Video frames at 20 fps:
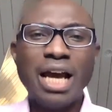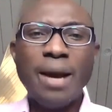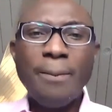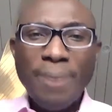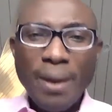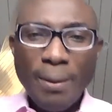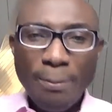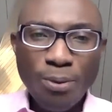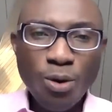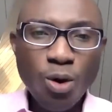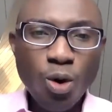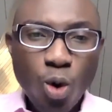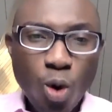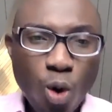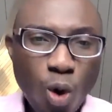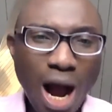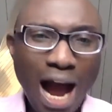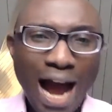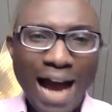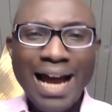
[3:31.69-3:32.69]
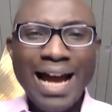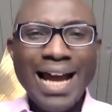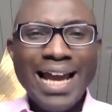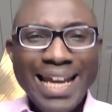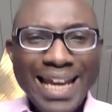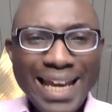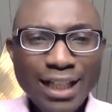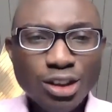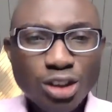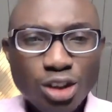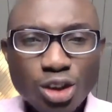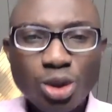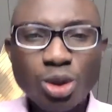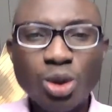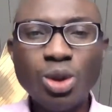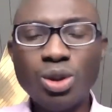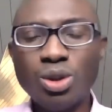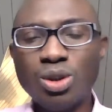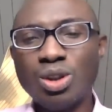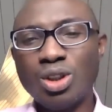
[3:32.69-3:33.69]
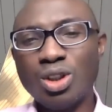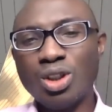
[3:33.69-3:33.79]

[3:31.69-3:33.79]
people who are into